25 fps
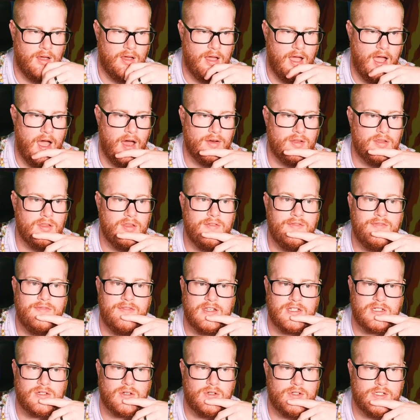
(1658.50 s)
out of the
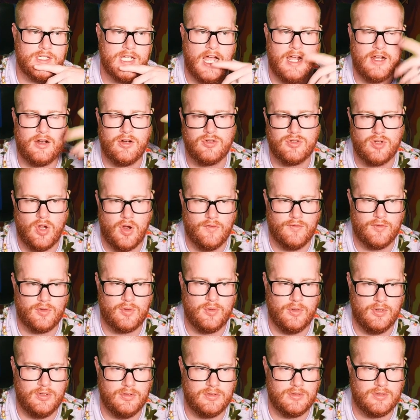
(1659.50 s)
physical attackers,
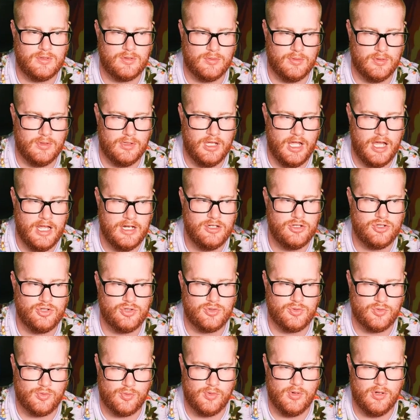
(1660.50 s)
Overqwil and Swirl
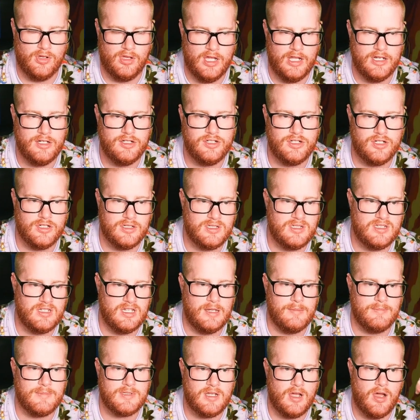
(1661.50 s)
Edge just
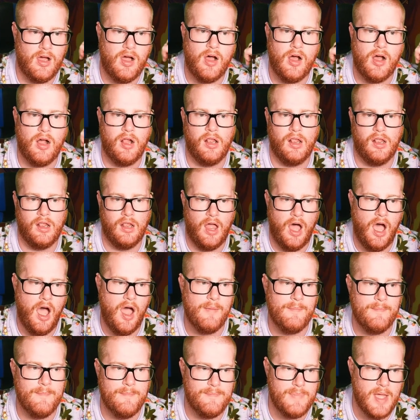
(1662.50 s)
seems a
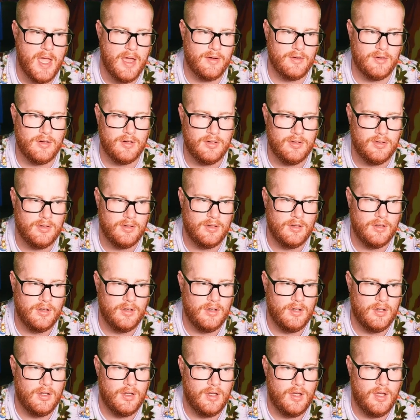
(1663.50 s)
lot better.
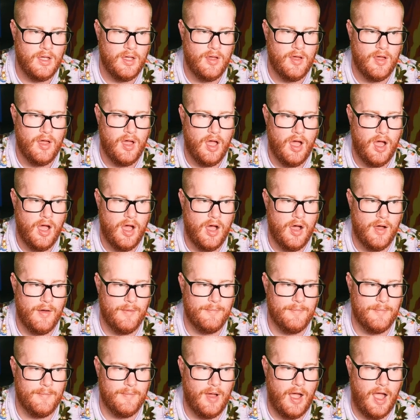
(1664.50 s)

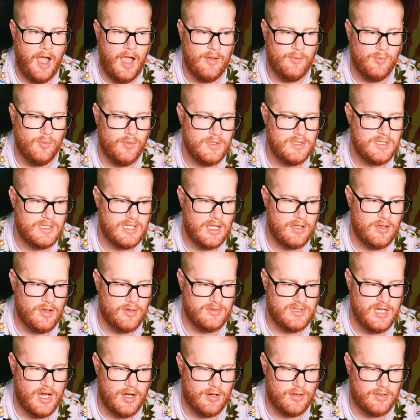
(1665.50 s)
I would say go
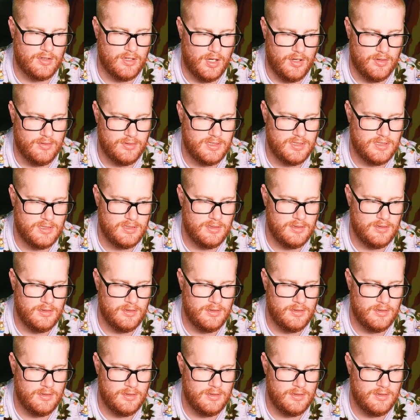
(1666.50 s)
Tera Ghost.